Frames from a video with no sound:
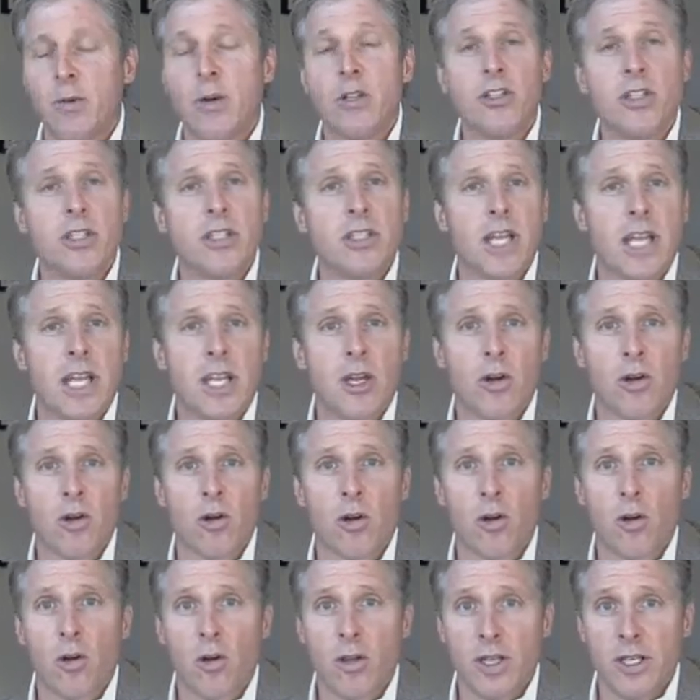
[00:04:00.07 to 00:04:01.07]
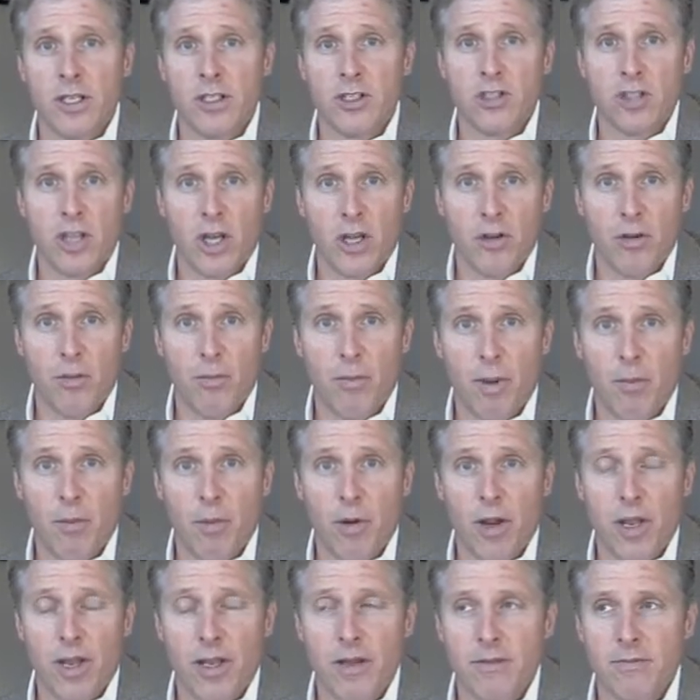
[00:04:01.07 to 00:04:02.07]
I want you to take your earliest childhood
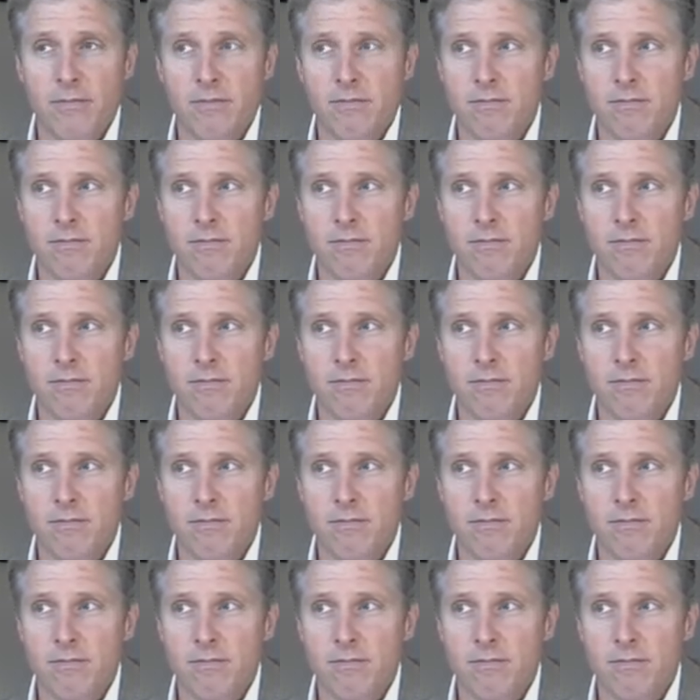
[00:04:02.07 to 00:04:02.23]
memory.